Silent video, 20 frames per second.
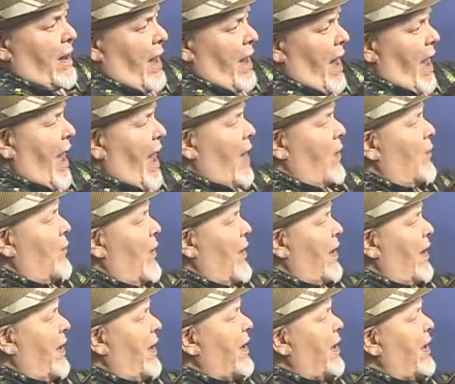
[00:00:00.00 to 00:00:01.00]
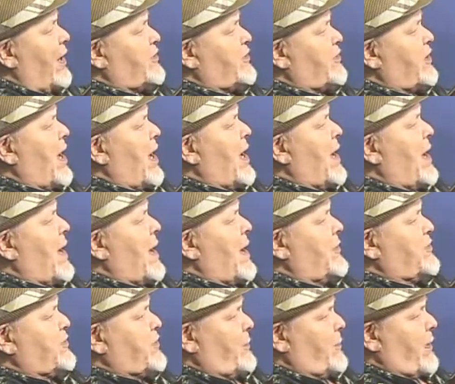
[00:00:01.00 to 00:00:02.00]
And when it
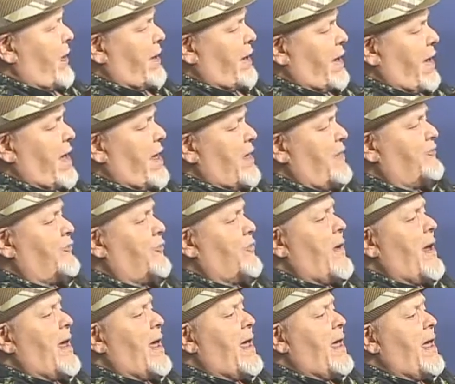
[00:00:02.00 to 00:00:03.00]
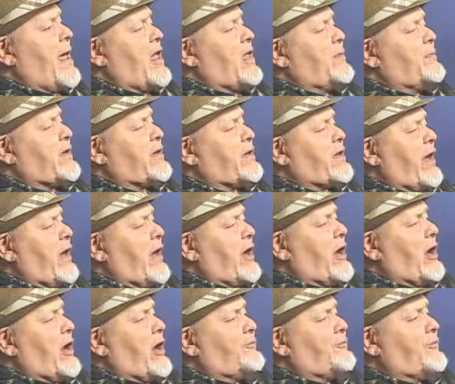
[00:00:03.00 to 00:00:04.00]
comes to picking friends, be
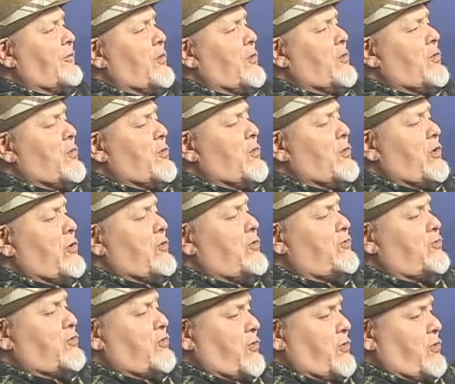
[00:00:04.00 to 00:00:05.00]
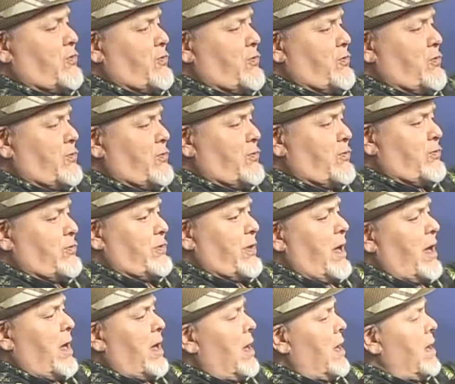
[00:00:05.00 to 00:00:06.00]
careful who you choose.
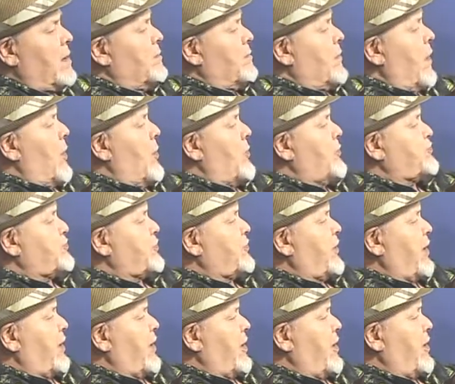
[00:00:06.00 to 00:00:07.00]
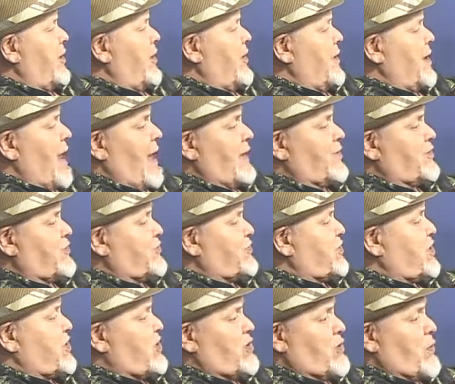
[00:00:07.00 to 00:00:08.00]
Most are there not to
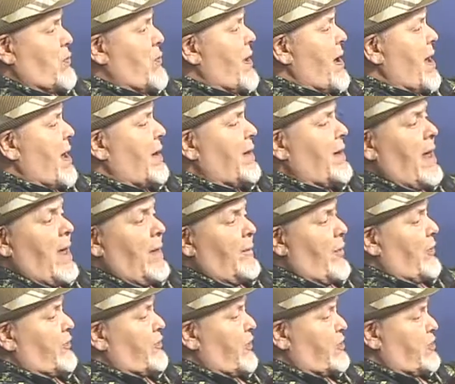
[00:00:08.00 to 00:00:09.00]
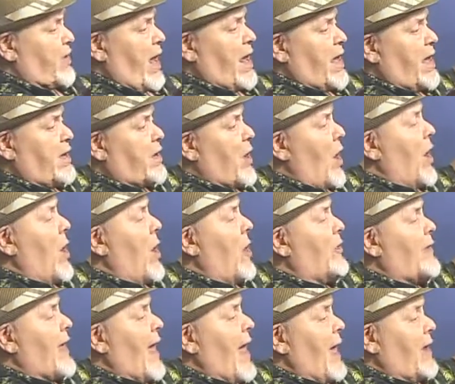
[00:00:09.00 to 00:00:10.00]
see you win, but to take all
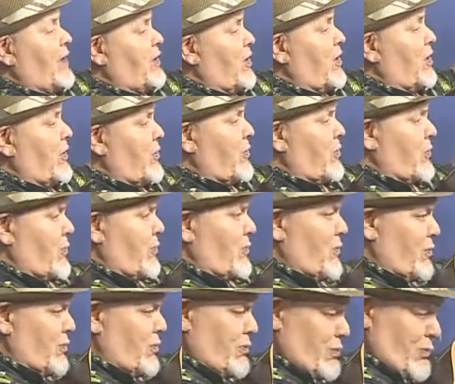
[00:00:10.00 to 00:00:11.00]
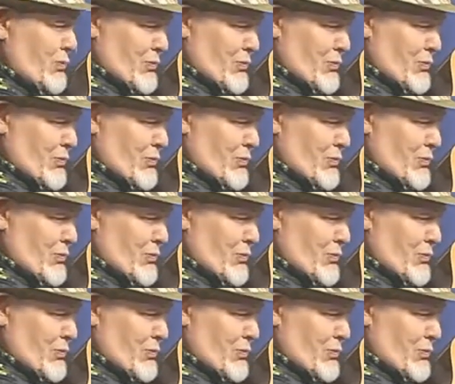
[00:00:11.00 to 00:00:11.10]
that you lose.